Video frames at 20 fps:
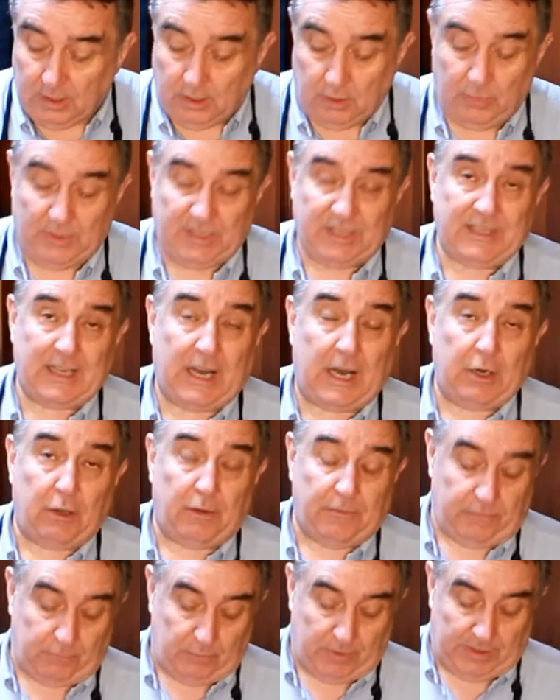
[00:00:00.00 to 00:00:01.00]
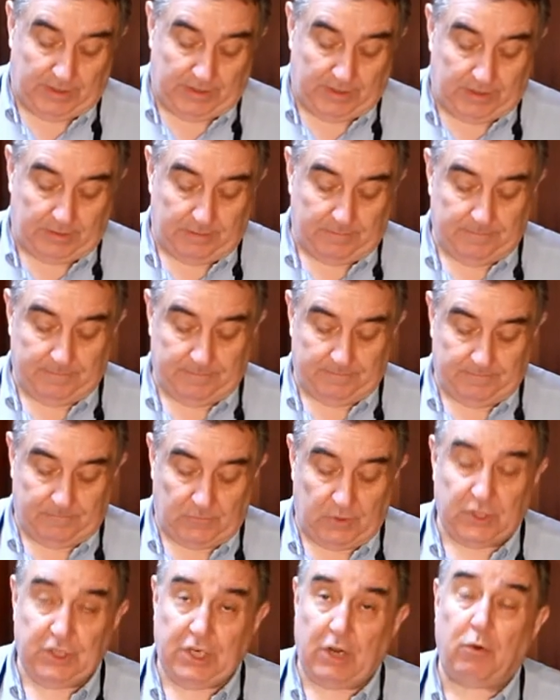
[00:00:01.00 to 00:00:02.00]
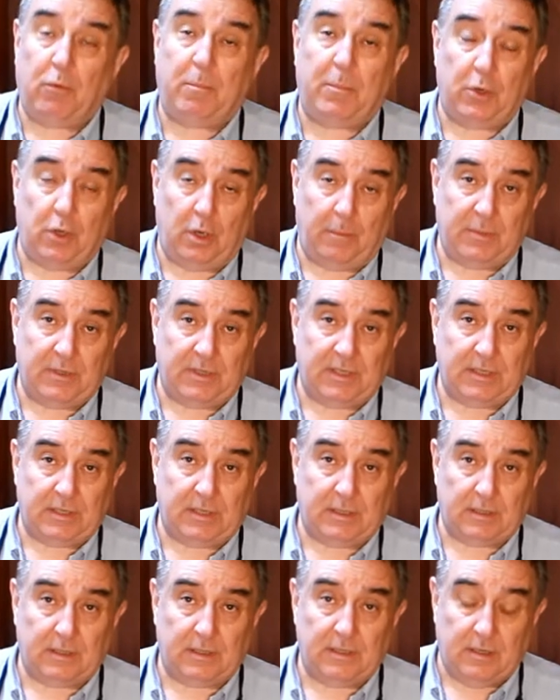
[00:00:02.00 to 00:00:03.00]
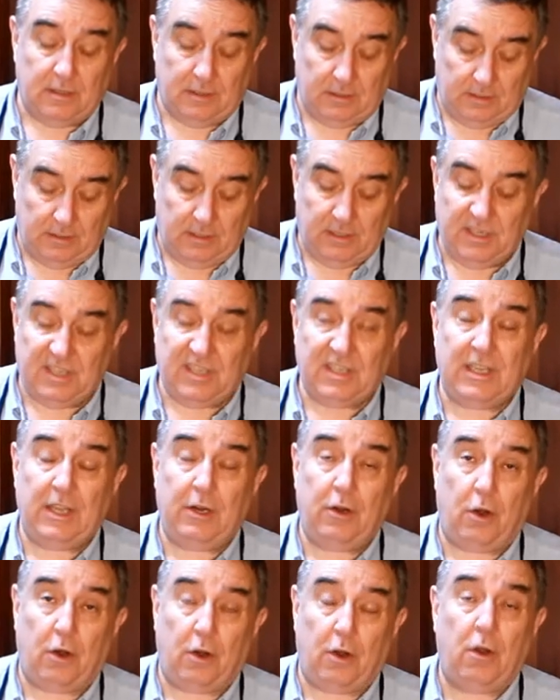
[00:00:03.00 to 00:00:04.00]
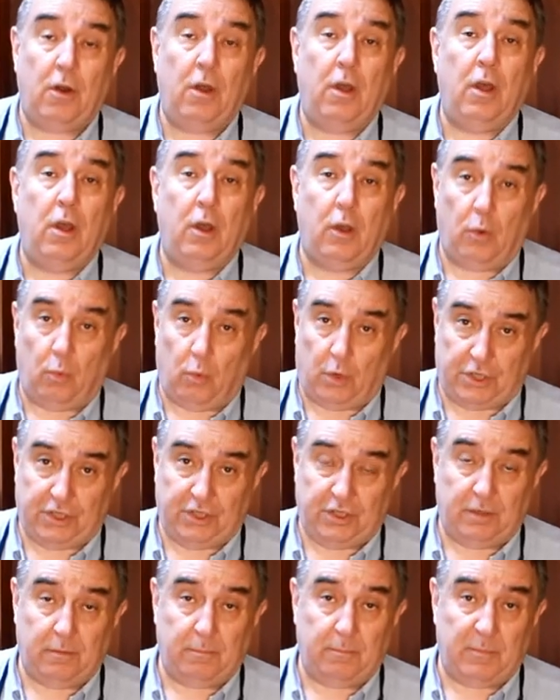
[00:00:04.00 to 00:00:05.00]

we start off with general purpose, skin on, washed